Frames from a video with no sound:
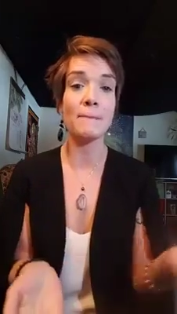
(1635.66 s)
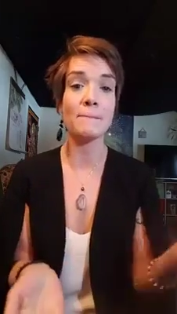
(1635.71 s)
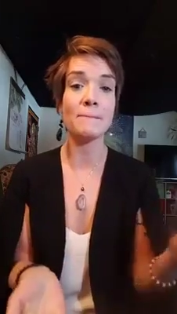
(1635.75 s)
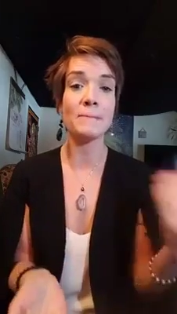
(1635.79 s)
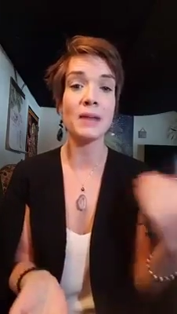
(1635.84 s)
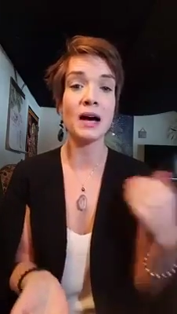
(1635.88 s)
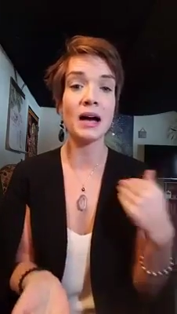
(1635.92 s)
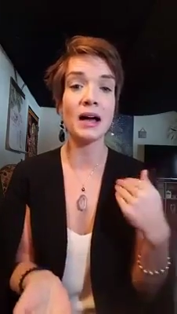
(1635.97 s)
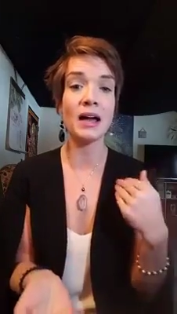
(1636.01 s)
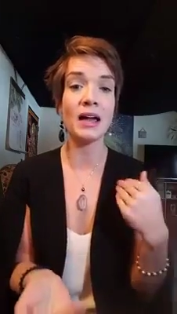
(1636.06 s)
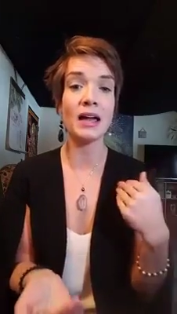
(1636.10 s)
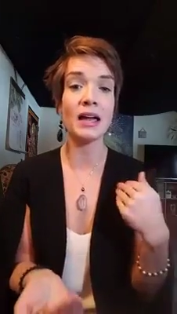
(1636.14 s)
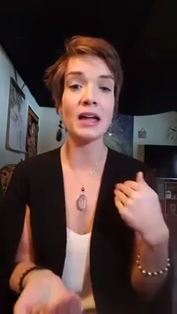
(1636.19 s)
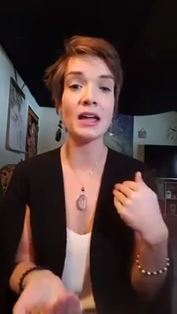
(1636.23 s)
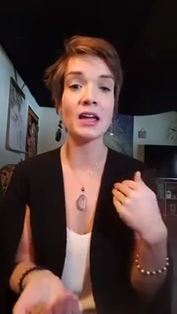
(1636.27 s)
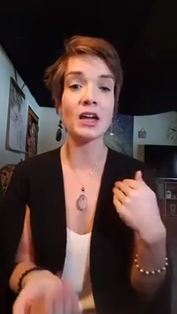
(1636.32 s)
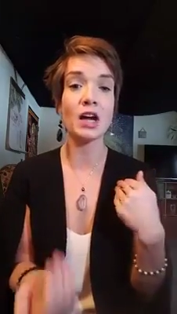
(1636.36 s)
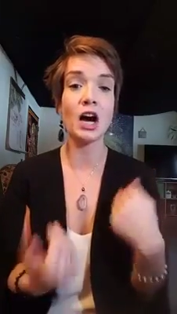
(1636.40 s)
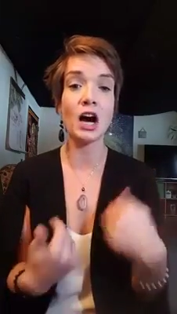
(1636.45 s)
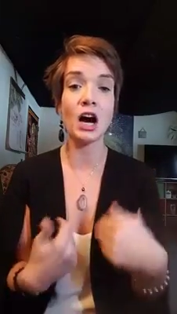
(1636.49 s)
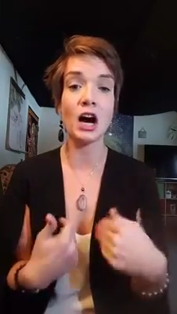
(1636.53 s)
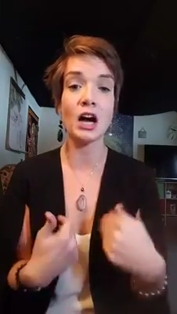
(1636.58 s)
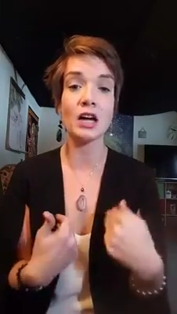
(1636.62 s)
that
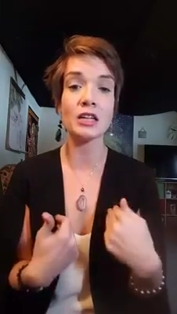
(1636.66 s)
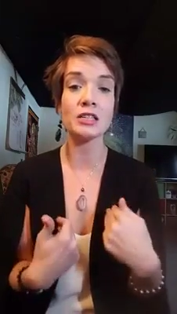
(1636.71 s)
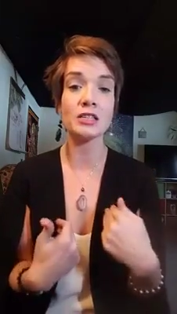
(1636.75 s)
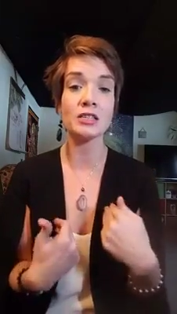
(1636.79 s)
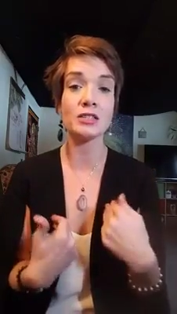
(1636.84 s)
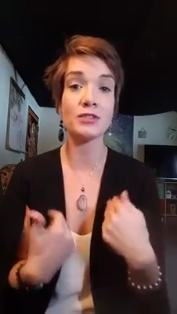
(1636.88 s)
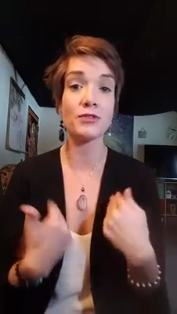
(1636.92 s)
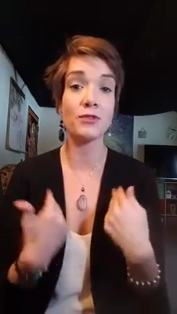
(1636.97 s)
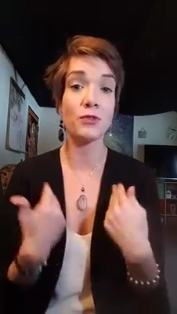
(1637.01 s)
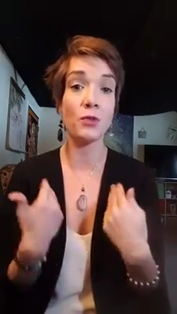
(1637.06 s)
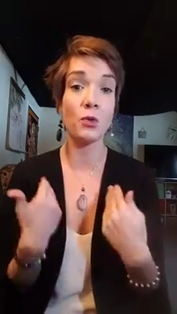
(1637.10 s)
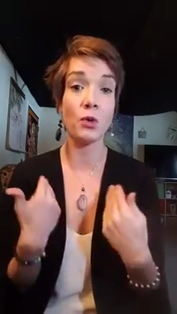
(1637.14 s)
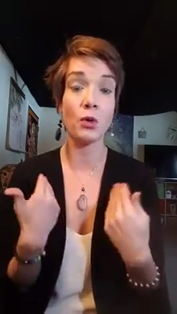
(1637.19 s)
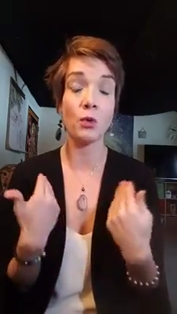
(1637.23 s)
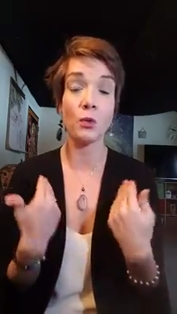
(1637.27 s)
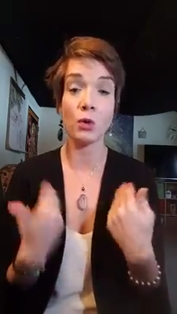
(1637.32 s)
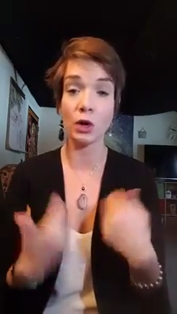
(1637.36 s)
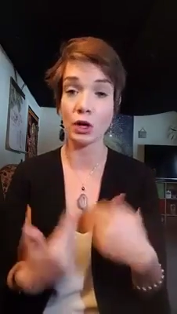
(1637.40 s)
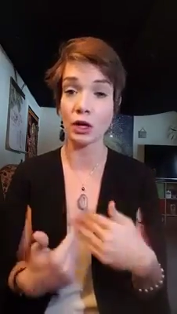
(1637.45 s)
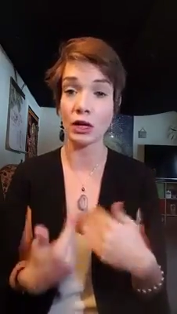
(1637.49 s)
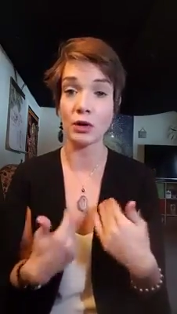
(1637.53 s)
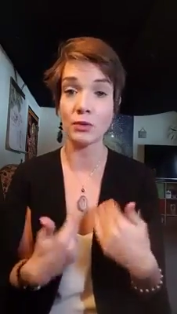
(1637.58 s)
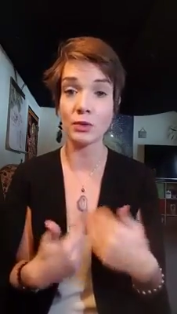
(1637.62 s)
my cost
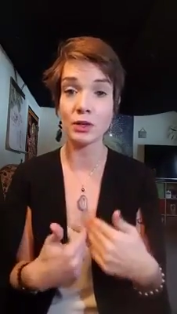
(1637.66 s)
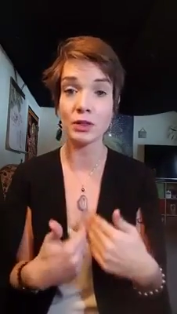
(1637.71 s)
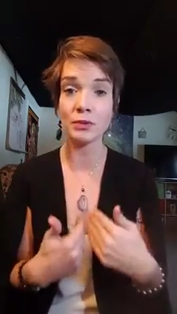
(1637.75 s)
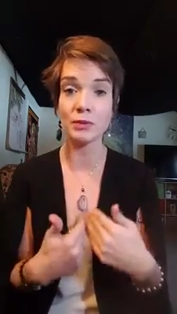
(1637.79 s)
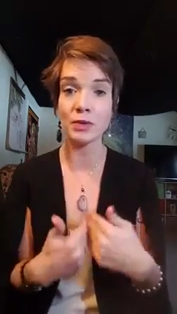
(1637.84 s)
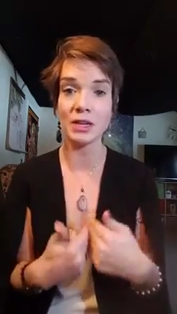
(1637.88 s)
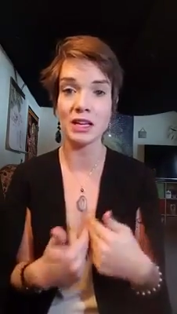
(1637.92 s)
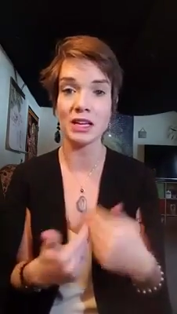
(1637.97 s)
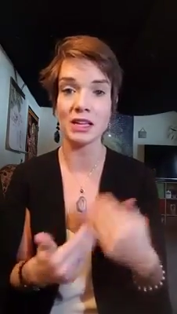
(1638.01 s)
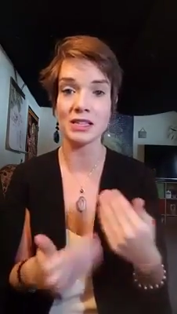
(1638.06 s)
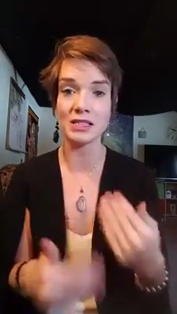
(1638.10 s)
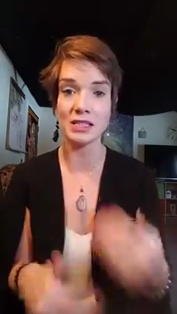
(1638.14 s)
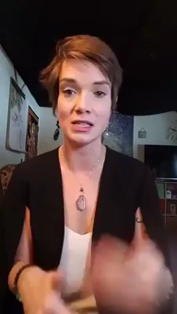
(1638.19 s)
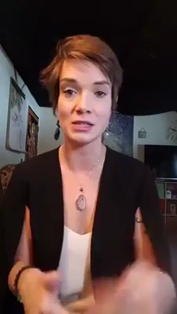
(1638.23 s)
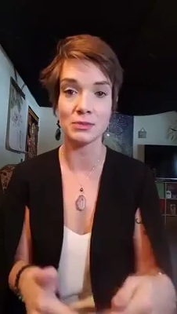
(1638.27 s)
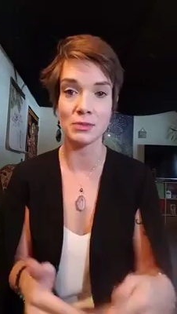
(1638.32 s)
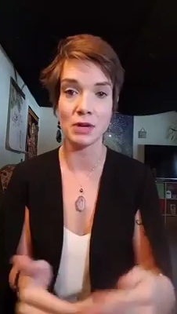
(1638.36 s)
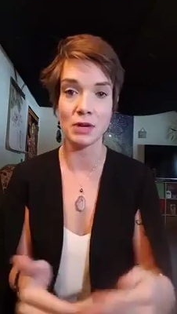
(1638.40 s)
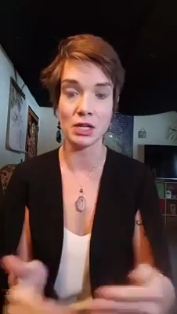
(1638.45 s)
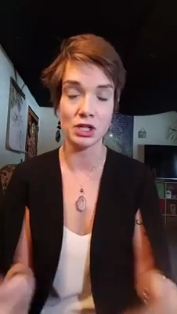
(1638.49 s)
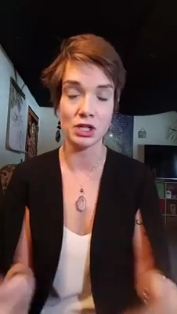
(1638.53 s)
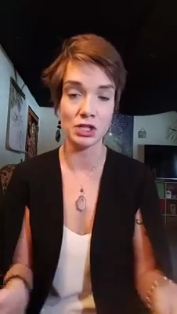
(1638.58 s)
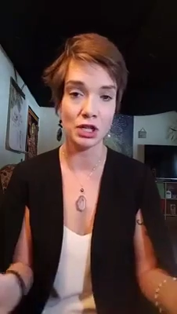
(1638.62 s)
for working with me is
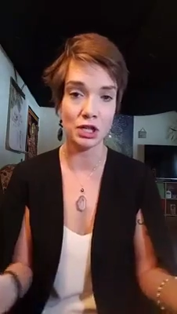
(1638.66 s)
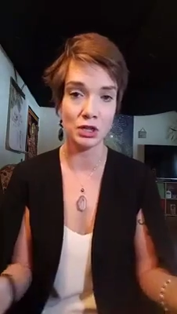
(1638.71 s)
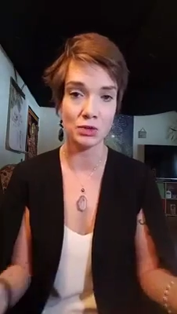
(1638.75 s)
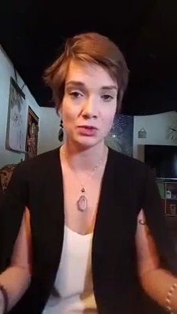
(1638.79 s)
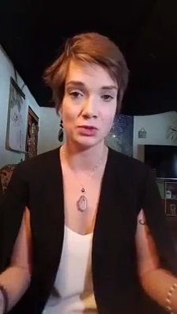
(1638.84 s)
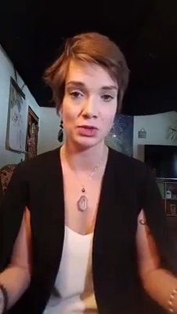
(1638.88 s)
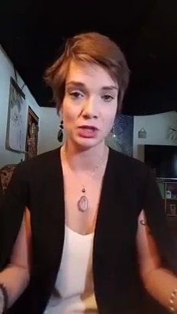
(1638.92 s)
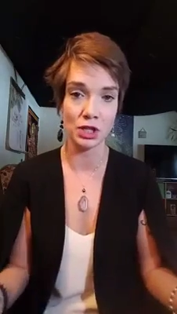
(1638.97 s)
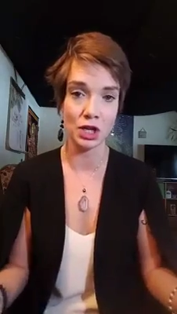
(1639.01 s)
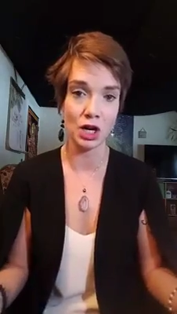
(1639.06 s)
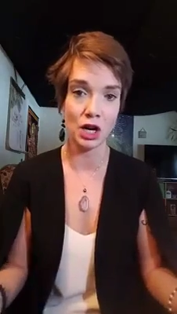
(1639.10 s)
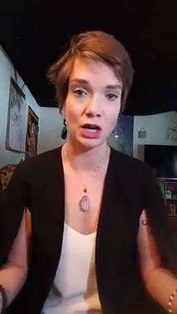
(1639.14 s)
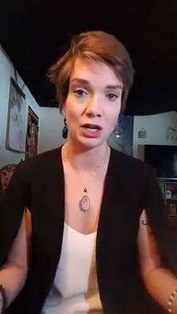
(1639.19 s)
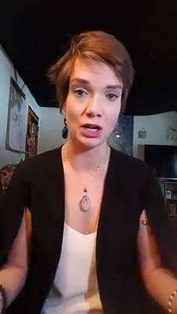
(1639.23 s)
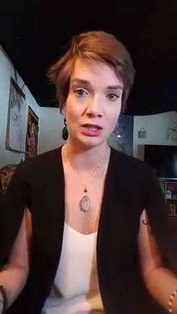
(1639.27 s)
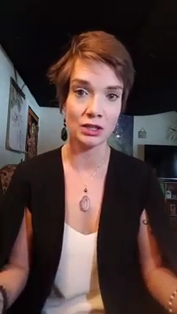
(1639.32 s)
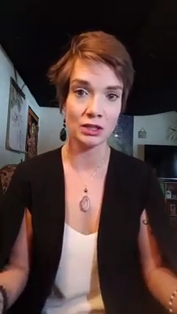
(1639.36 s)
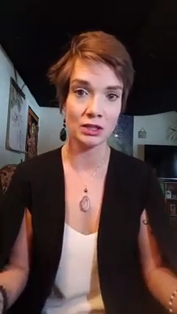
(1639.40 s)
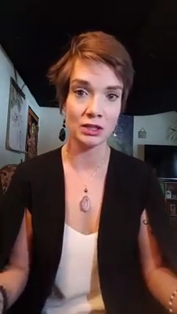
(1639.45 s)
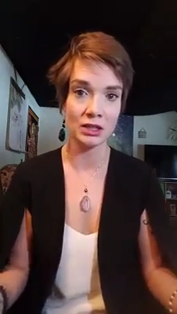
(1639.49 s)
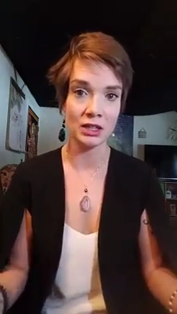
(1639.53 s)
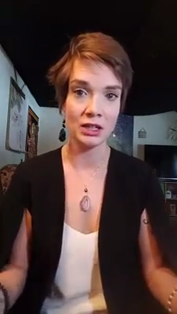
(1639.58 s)
as much as a used car.